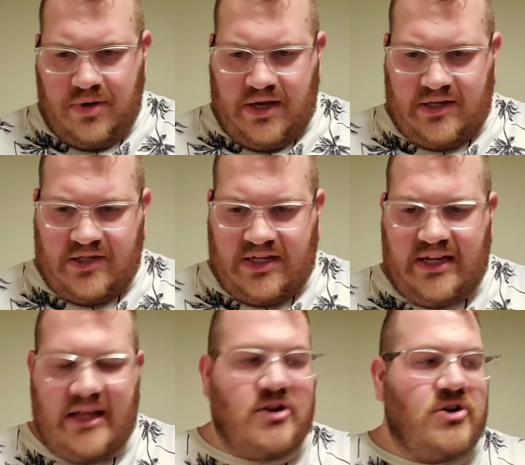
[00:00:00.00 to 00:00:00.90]
because
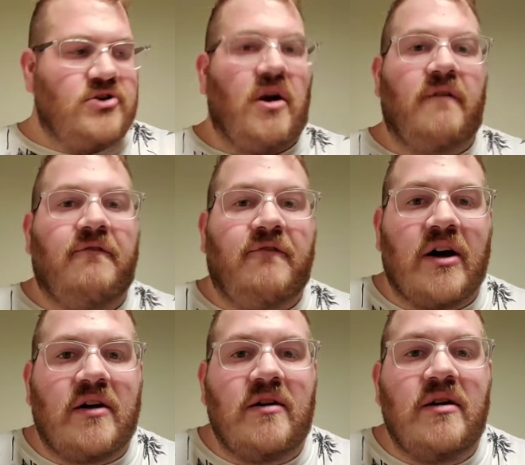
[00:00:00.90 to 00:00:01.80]
teenagers are
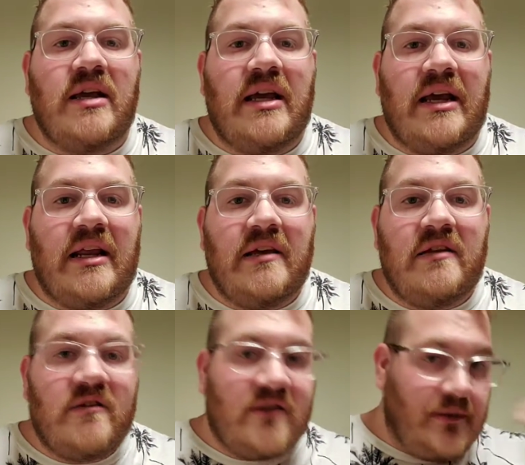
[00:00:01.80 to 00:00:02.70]
fucking
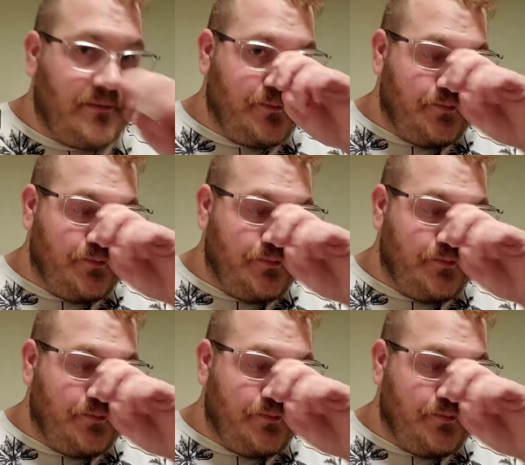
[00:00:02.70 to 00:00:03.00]
idiots,